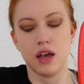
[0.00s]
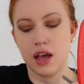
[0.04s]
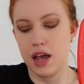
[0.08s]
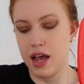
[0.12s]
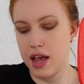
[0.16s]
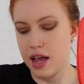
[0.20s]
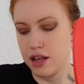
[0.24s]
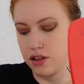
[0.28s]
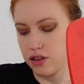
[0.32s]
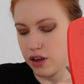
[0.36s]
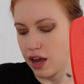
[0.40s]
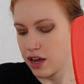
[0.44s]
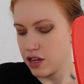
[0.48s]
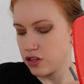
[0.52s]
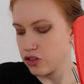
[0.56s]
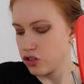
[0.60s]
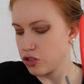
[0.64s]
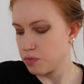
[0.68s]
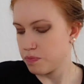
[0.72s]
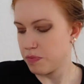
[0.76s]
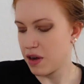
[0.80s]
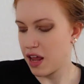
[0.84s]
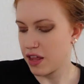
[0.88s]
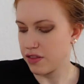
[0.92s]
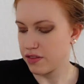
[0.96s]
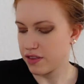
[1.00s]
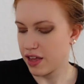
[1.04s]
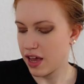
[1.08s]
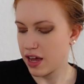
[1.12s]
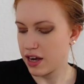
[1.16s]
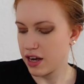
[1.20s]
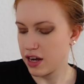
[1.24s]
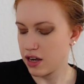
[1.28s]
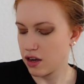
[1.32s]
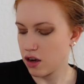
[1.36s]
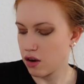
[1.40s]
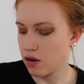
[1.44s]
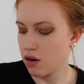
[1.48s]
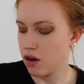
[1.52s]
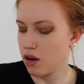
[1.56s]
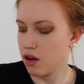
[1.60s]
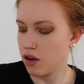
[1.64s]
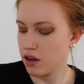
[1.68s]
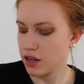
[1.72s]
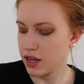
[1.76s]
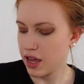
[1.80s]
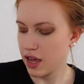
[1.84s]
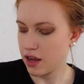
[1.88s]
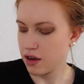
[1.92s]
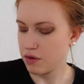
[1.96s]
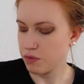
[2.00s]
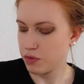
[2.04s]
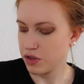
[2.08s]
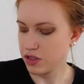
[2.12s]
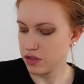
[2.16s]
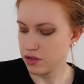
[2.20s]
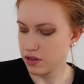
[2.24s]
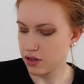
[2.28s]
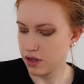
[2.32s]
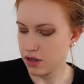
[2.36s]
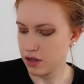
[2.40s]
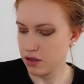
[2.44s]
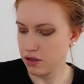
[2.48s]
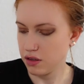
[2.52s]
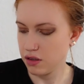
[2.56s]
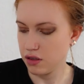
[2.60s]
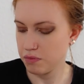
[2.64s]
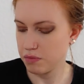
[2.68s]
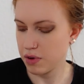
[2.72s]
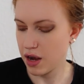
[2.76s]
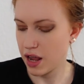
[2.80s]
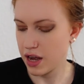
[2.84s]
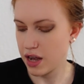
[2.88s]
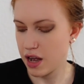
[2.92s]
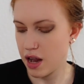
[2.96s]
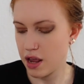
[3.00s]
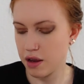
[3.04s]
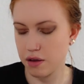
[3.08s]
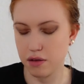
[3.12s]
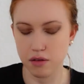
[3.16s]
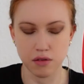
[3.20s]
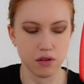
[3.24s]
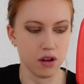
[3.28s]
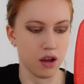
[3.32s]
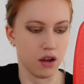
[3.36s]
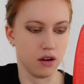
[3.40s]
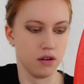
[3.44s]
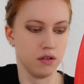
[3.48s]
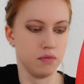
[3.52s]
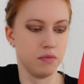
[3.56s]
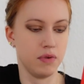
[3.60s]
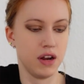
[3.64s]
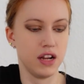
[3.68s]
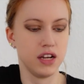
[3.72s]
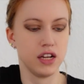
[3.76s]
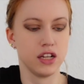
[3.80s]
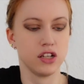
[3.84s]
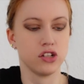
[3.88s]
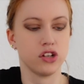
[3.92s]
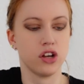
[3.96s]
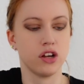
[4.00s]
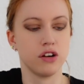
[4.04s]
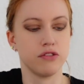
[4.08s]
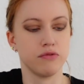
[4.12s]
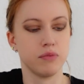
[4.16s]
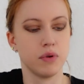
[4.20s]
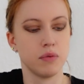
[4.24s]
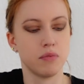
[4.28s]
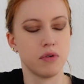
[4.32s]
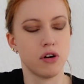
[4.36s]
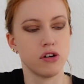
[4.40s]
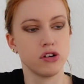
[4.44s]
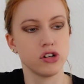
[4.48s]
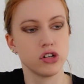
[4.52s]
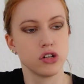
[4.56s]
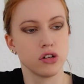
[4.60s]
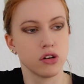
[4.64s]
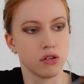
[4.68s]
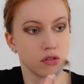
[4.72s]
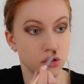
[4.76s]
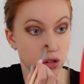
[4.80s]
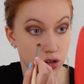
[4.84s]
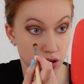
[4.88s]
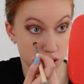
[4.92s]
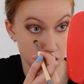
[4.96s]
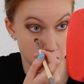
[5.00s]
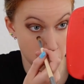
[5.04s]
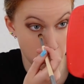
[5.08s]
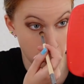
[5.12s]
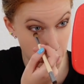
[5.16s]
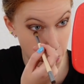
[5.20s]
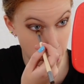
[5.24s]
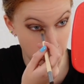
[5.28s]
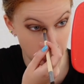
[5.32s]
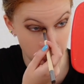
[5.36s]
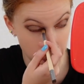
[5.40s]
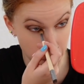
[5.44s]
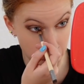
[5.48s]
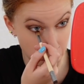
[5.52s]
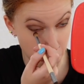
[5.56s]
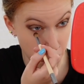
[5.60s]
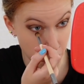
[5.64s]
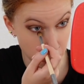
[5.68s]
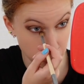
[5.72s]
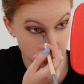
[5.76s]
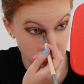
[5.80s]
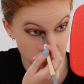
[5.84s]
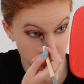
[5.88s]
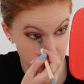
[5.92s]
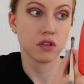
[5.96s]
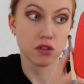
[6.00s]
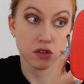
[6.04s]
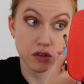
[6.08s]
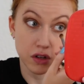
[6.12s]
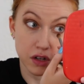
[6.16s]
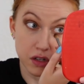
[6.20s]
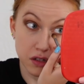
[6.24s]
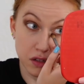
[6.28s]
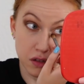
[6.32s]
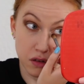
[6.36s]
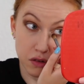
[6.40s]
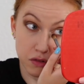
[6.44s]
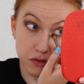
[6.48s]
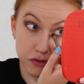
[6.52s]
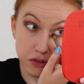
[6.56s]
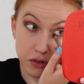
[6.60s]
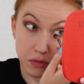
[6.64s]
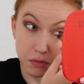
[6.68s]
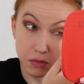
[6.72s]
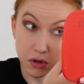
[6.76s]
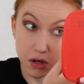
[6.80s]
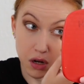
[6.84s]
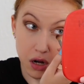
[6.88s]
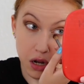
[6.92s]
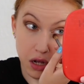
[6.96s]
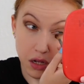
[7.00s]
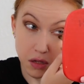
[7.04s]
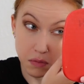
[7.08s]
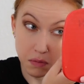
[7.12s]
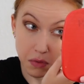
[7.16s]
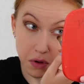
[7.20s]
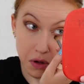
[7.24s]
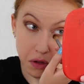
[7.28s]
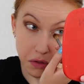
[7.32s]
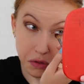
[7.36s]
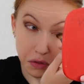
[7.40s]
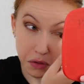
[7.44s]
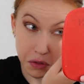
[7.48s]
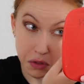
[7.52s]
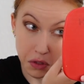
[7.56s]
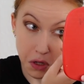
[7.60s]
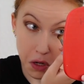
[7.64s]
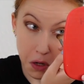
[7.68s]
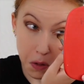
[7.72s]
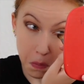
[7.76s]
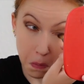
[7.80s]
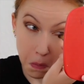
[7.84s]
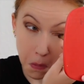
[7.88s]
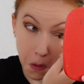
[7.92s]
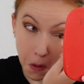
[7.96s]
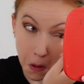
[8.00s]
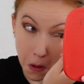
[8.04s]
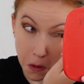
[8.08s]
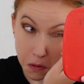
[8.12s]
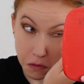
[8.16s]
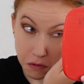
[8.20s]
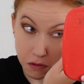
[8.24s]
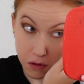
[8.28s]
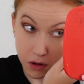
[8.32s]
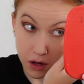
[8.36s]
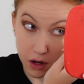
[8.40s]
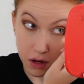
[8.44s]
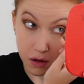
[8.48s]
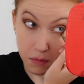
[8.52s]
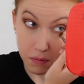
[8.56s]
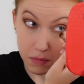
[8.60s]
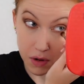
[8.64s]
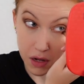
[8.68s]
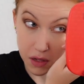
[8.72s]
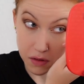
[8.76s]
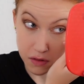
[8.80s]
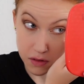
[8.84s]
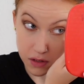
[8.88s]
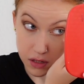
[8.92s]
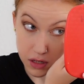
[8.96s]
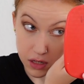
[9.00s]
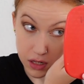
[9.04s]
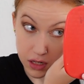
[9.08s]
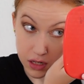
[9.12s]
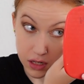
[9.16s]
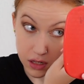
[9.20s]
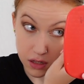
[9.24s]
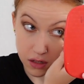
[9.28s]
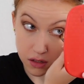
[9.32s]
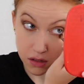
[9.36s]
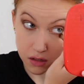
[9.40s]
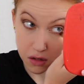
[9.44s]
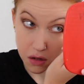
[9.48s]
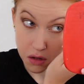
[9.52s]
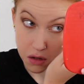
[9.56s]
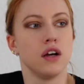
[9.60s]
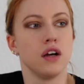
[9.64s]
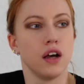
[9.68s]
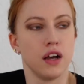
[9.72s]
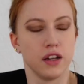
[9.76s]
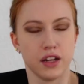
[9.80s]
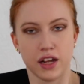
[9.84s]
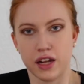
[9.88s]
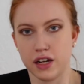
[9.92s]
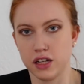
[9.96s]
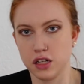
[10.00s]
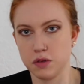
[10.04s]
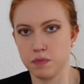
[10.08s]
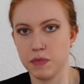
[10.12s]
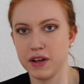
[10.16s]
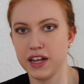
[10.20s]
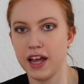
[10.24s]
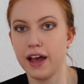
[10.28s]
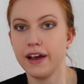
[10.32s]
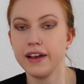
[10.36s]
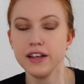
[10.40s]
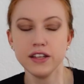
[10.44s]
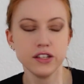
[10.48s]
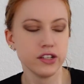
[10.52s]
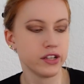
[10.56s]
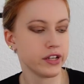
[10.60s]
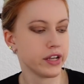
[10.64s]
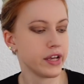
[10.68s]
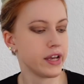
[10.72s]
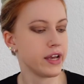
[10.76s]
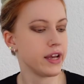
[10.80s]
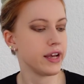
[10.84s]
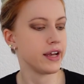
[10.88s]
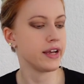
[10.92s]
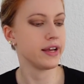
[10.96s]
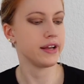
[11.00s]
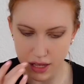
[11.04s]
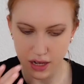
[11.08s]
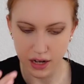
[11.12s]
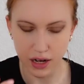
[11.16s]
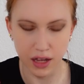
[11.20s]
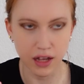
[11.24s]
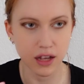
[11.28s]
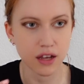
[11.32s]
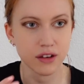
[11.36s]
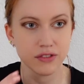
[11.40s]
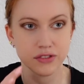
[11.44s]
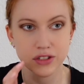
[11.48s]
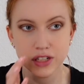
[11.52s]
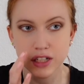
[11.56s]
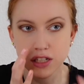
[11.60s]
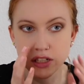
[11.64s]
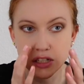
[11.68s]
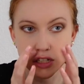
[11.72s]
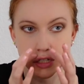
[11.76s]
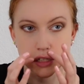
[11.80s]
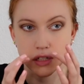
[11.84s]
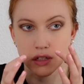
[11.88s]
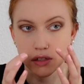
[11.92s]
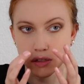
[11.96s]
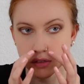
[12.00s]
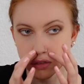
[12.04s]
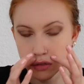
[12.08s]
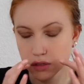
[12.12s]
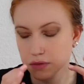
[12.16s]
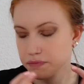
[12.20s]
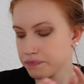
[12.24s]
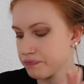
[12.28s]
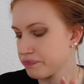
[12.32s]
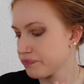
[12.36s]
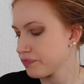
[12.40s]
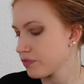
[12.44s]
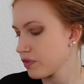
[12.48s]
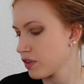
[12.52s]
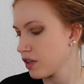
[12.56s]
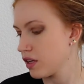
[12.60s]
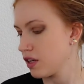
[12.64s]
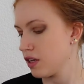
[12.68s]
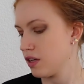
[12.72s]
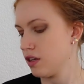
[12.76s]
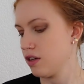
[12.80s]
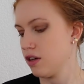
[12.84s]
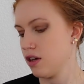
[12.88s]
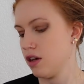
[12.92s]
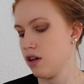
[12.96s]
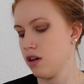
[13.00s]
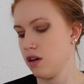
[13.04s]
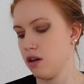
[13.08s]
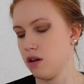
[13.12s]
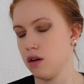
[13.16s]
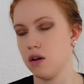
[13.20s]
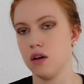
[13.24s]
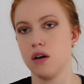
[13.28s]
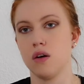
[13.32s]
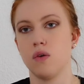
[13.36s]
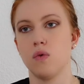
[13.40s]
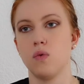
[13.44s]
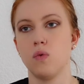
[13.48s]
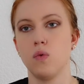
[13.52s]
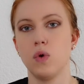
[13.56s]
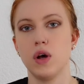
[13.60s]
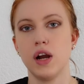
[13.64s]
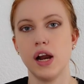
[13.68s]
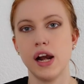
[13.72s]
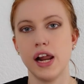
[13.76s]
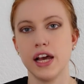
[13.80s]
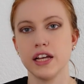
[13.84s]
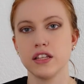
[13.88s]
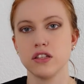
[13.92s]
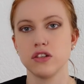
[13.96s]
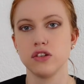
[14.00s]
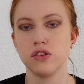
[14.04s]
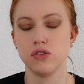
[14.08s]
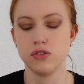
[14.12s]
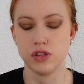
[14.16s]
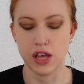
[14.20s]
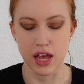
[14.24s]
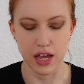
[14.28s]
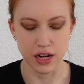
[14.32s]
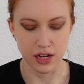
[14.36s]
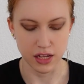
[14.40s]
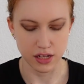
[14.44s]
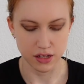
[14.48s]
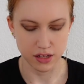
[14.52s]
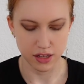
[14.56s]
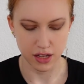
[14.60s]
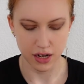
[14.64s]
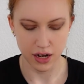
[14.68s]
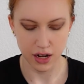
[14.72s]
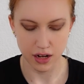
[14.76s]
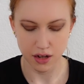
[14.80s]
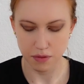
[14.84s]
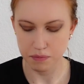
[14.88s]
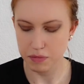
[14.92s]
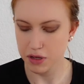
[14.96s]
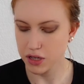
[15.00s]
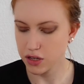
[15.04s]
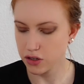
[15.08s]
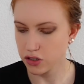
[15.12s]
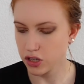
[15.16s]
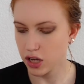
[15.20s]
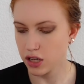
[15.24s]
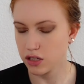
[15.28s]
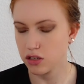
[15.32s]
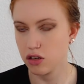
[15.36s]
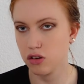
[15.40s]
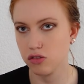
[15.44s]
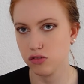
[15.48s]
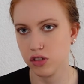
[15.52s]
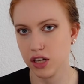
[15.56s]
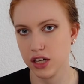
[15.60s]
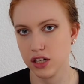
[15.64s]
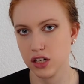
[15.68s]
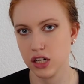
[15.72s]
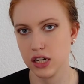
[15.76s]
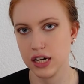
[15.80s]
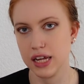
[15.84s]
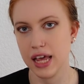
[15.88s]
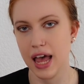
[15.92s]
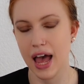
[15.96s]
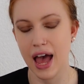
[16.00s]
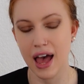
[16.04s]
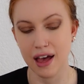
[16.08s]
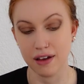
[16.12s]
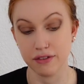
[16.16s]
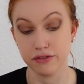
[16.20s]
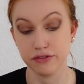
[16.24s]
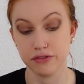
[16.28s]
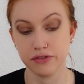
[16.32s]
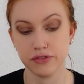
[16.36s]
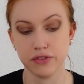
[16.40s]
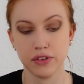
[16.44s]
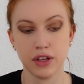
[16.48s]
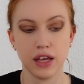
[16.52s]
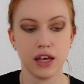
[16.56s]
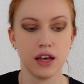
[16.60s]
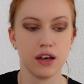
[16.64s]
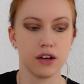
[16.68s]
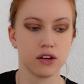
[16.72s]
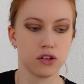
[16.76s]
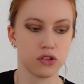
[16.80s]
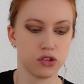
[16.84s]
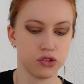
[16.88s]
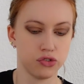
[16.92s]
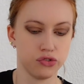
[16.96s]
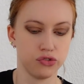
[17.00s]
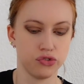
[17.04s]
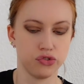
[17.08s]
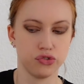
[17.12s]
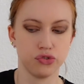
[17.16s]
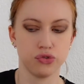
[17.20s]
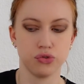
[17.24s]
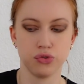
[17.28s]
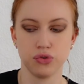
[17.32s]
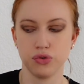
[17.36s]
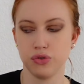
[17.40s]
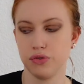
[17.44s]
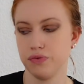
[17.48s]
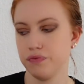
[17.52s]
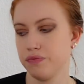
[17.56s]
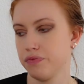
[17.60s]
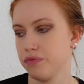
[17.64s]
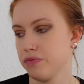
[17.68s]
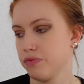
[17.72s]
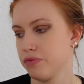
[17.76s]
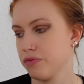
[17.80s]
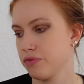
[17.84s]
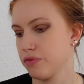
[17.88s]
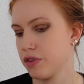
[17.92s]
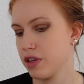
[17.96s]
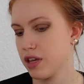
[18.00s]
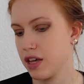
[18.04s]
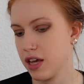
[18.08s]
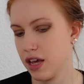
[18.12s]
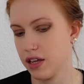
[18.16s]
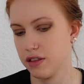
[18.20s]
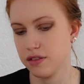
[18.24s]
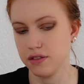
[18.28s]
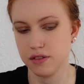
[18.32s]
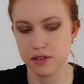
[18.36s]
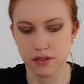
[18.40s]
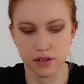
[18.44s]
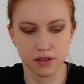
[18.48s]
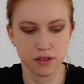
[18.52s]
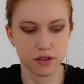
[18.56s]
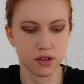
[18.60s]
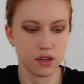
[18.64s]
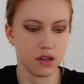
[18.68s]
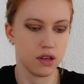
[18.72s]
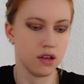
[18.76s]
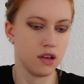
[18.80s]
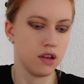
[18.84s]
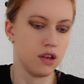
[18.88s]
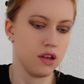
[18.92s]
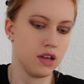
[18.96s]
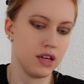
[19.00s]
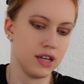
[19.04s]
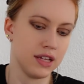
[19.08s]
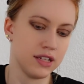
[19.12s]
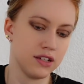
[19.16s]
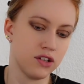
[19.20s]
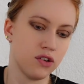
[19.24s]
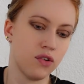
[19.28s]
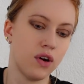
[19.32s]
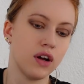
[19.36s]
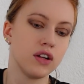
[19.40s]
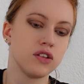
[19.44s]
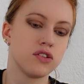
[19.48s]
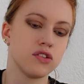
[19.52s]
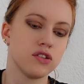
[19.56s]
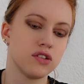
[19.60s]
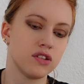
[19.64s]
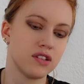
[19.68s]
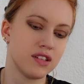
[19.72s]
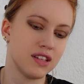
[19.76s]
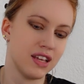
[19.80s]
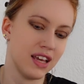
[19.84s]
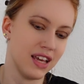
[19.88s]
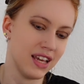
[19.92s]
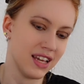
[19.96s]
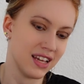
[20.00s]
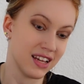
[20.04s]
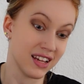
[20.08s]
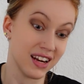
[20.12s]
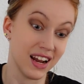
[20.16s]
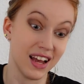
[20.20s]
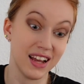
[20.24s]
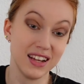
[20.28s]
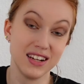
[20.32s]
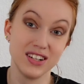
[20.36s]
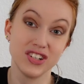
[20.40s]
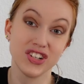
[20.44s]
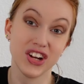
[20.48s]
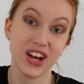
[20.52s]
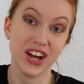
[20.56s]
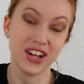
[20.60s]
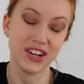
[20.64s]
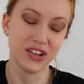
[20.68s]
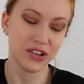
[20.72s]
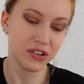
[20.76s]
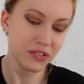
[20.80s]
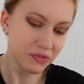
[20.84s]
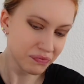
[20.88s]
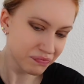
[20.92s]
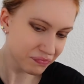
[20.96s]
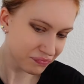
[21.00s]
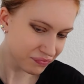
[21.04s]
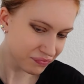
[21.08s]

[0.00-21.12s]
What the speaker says: And I just blend that in again with the blending side of my brush, so the bigger brush. Try to go from the light part to the dark part so that it blends in nice. And that is my eyes. Then I have an itchy nose. What I like to do then is that because I don't actually have a contour kit, so I just take an eyeshadow.